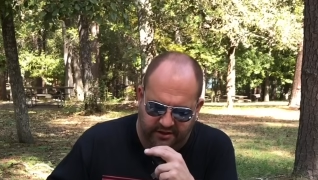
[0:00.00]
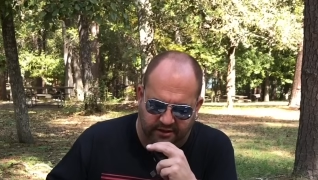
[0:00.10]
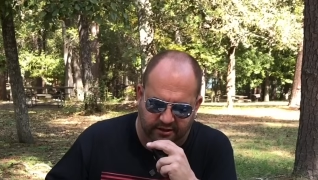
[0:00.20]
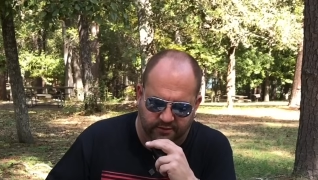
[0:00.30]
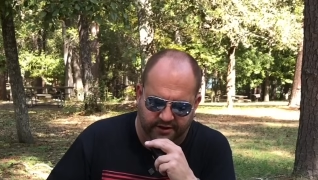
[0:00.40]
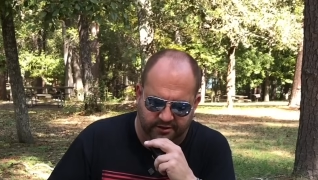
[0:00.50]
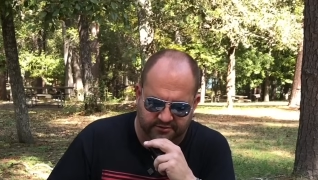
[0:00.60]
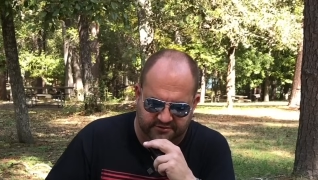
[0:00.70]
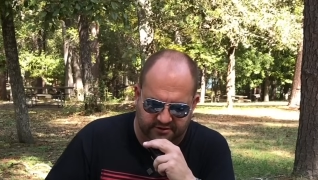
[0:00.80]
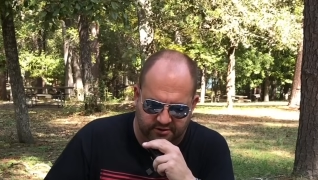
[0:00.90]
Kilo
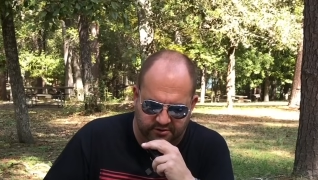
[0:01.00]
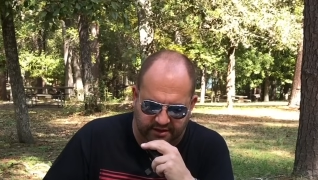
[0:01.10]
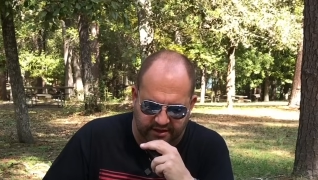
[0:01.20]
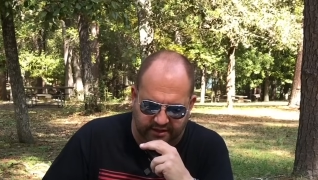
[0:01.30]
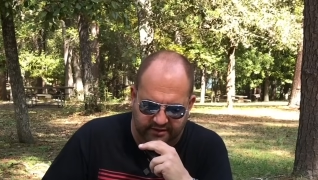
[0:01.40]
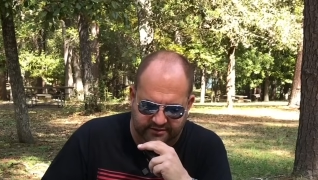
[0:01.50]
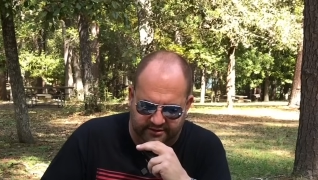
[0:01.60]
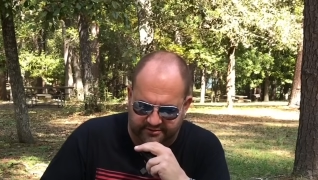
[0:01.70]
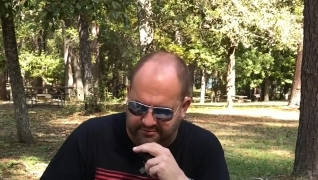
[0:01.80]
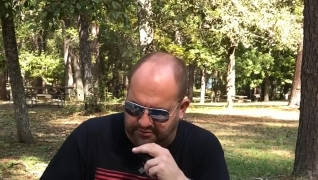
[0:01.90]
Echo 0 Yankee
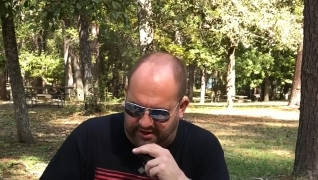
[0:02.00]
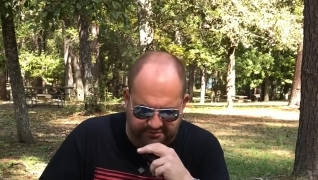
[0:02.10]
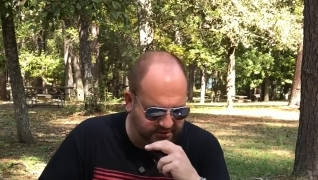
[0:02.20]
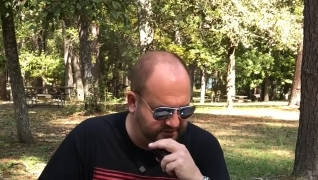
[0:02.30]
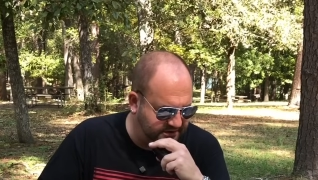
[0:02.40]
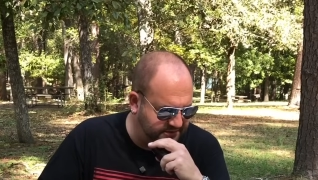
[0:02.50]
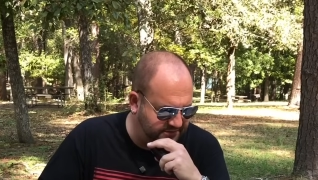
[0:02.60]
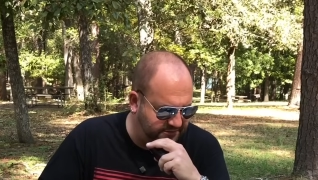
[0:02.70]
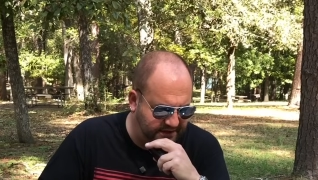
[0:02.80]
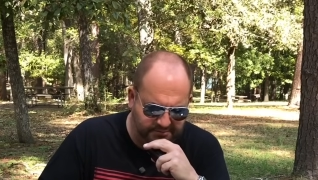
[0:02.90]
Delta Bravo, let's give you a
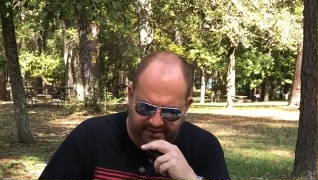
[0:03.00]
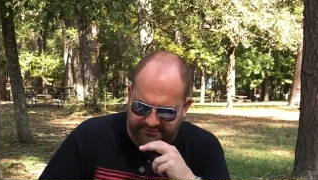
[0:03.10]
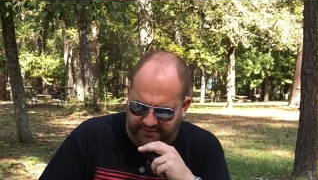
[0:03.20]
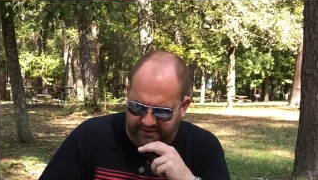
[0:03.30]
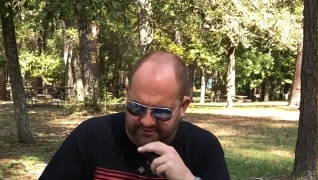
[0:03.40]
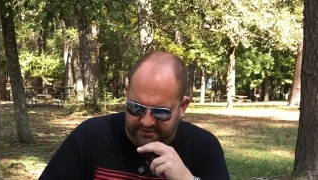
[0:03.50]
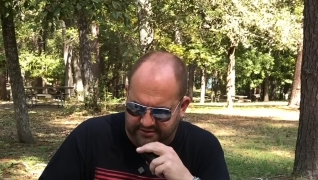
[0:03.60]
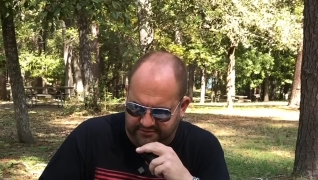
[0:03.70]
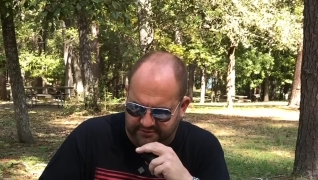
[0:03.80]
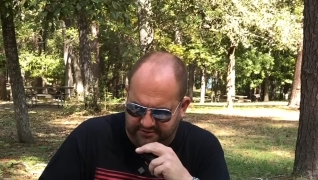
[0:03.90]
5x5 into
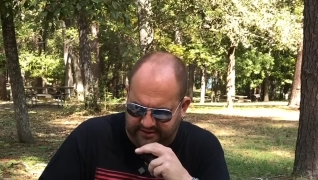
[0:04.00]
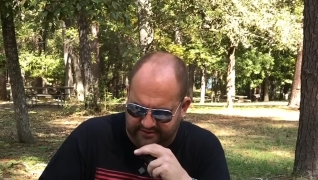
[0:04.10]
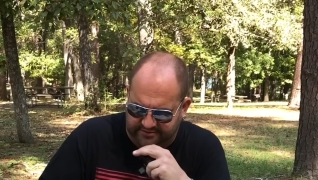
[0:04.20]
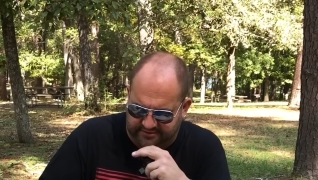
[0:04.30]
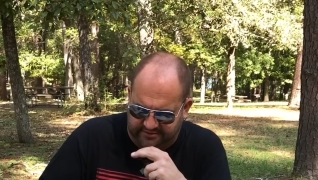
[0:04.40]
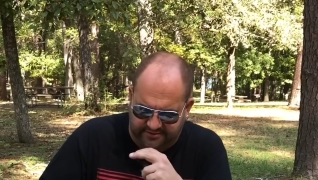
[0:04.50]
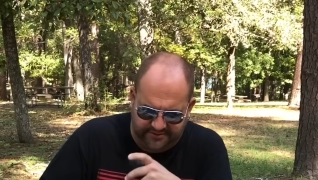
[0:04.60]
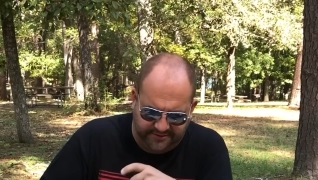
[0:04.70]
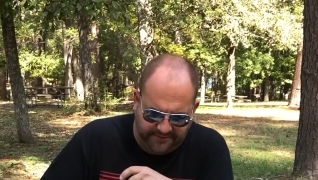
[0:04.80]
Huntsville, Texas. Roger,